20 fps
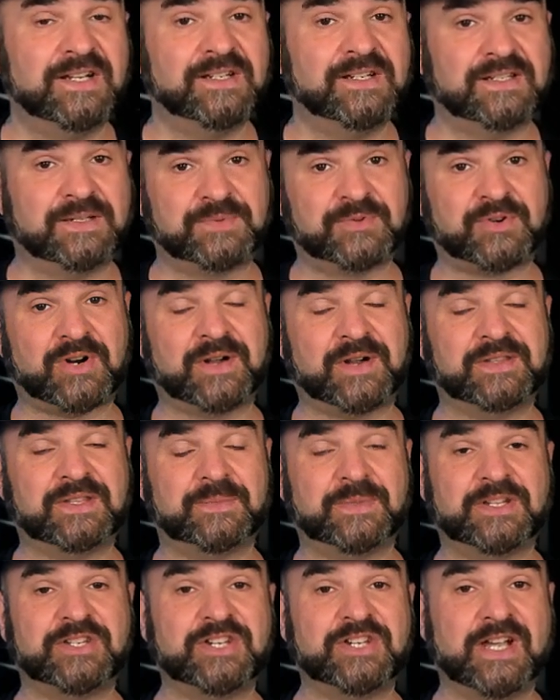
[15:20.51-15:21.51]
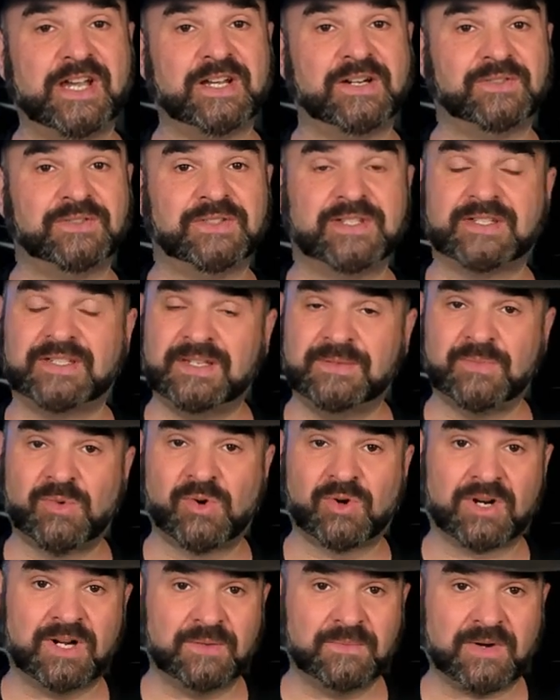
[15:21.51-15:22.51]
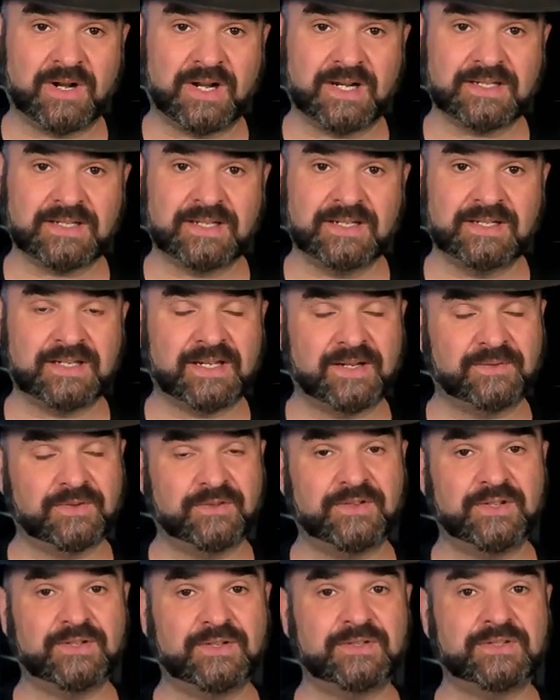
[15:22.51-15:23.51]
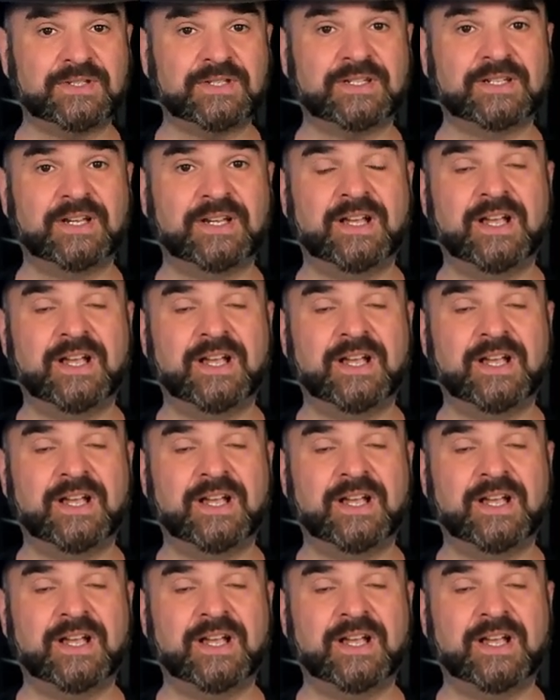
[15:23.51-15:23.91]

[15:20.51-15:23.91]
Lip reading: Subscribe to my channel to see more unboxings and reviews.